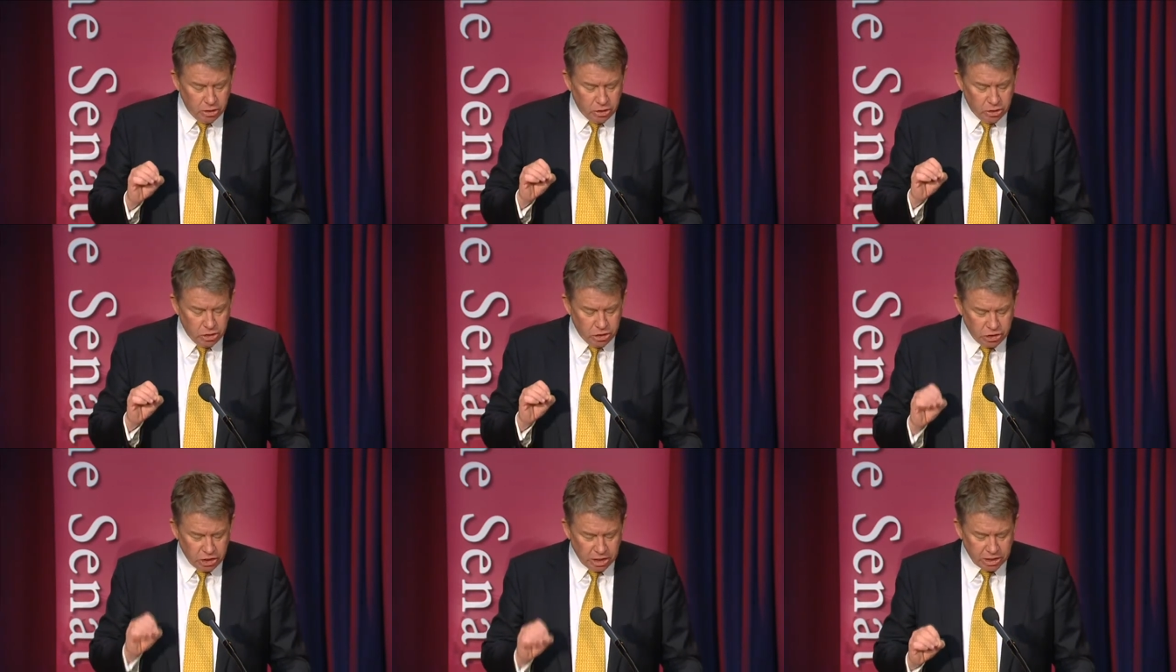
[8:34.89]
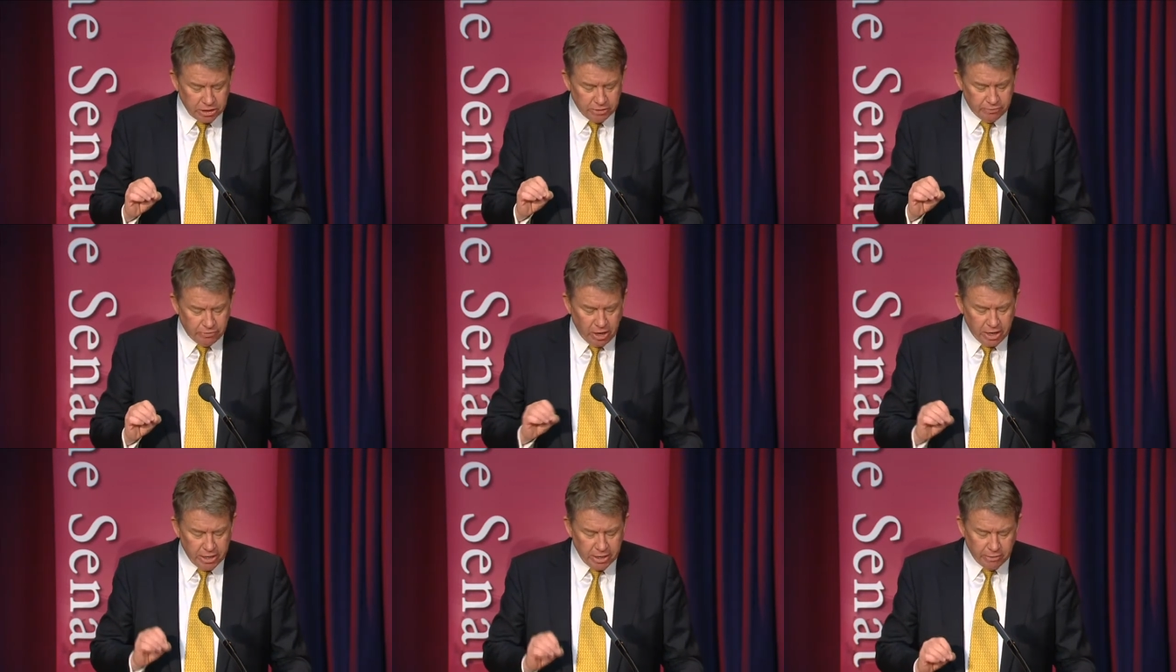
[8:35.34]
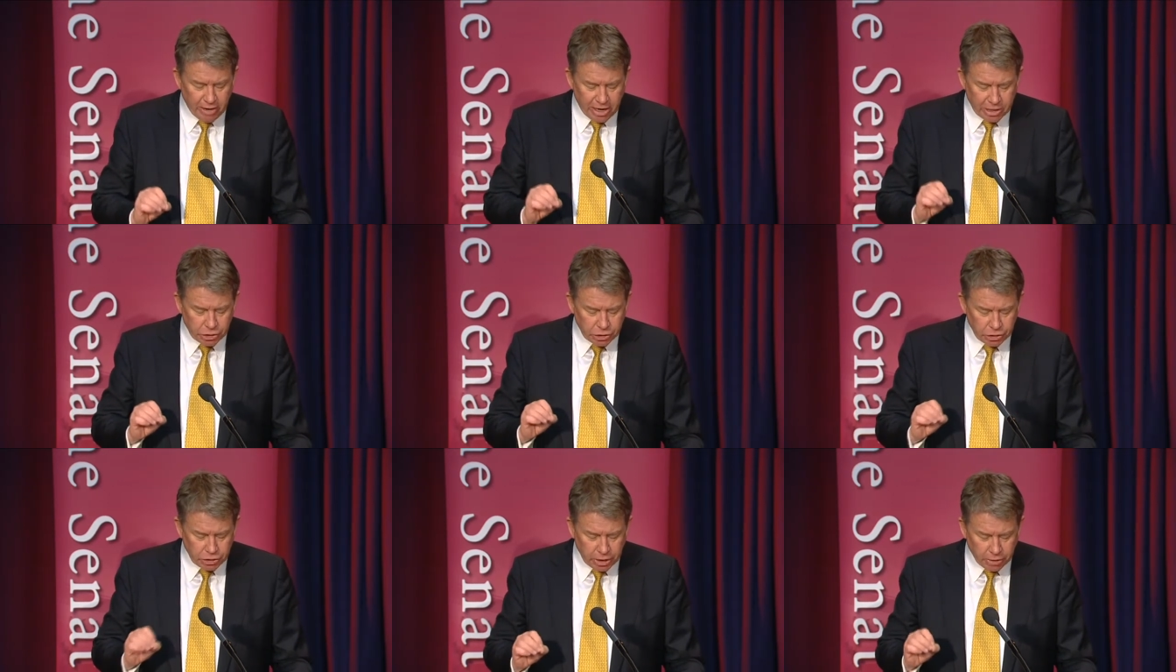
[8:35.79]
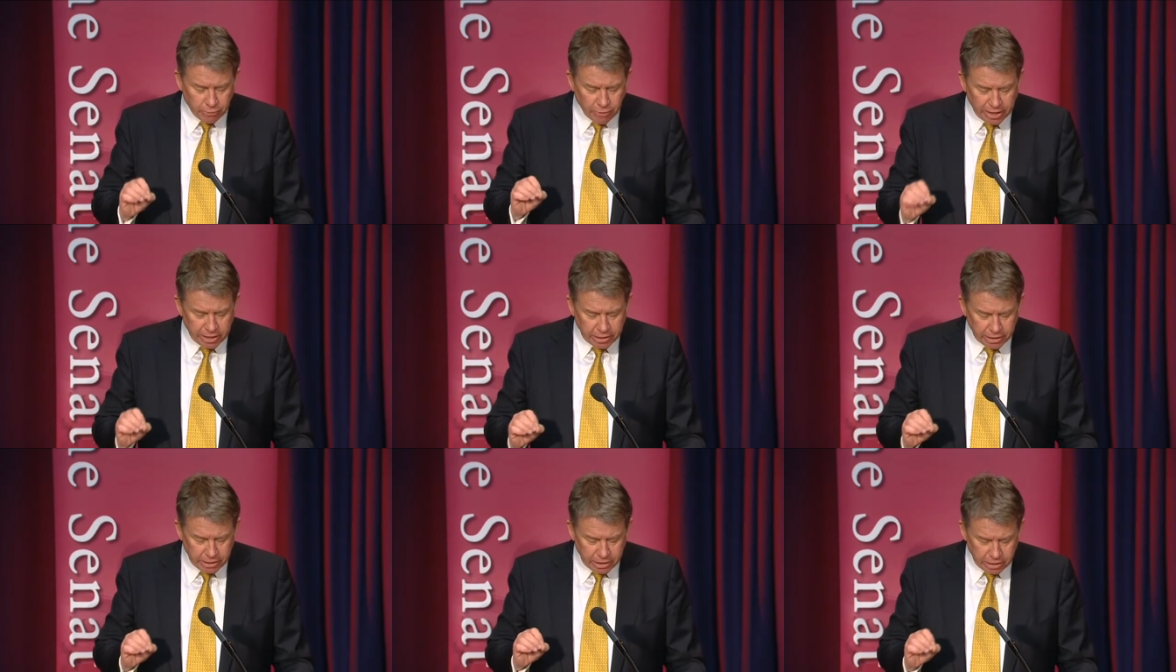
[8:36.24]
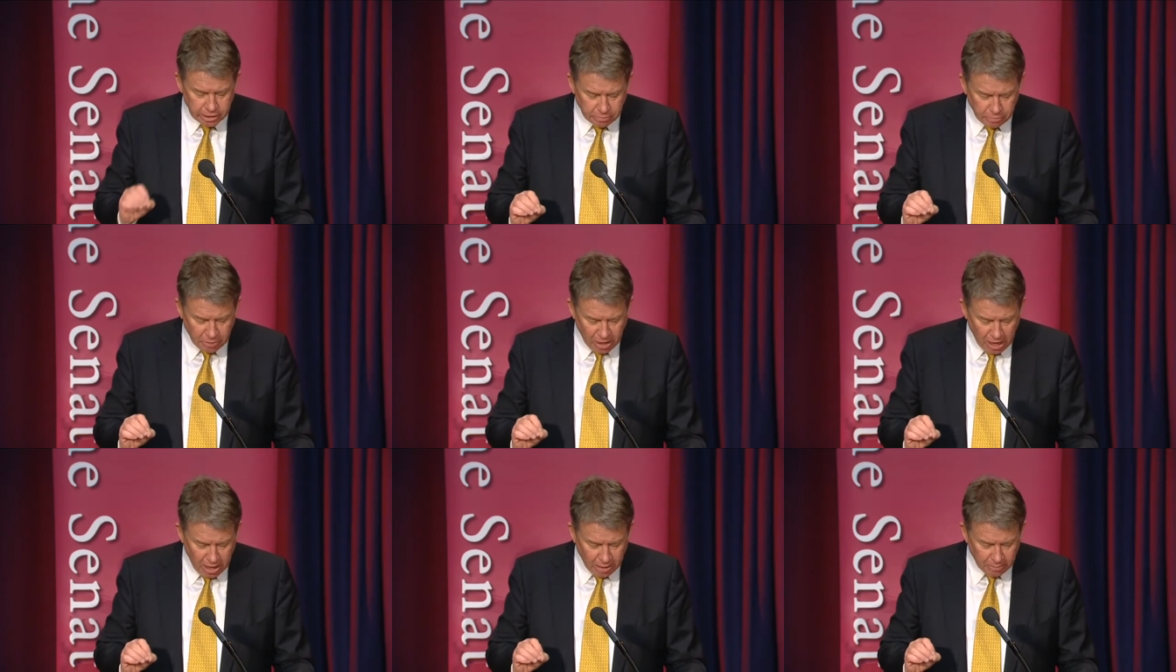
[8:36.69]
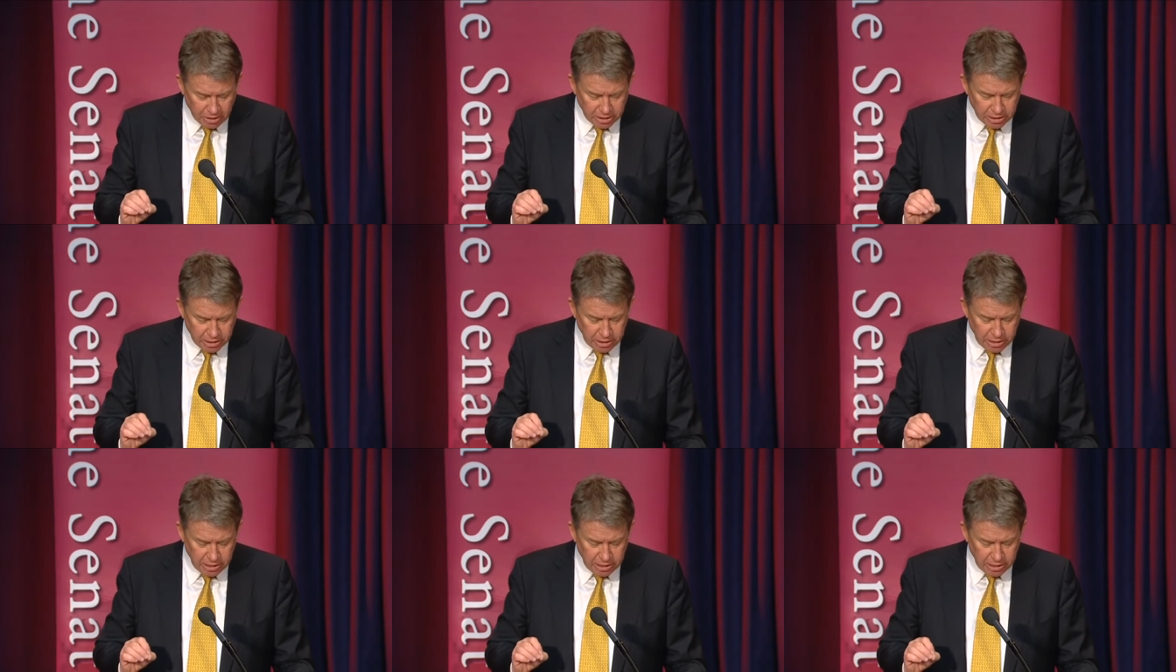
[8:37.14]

to justify their actions directly to the parliament.